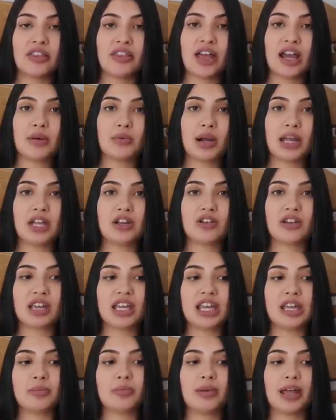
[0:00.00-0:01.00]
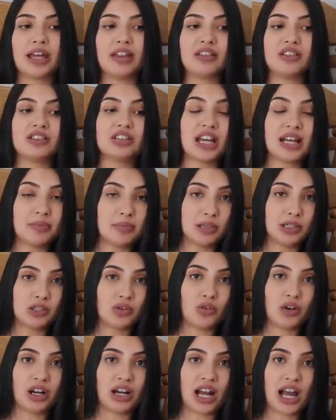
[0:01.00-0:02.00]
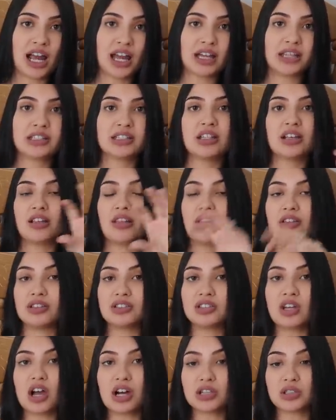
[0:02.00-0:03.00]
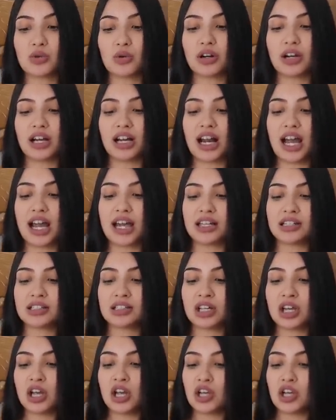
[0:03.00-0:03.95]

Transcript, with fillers: That way you can keep like the diapers organized, the socks organized.